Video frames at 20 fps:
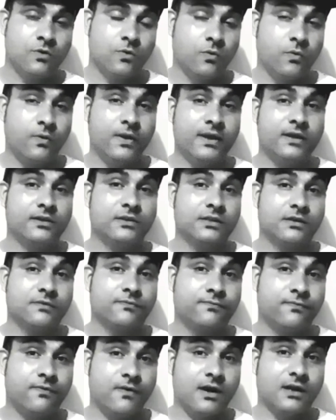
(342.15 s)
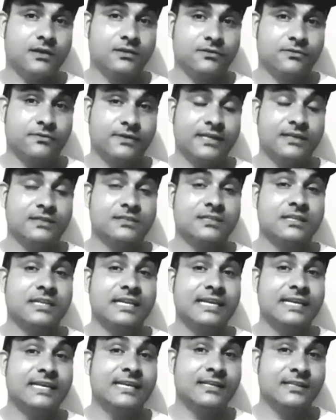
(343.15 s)
where their father is
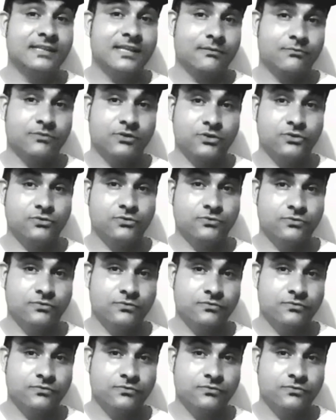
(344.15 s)
leading them to.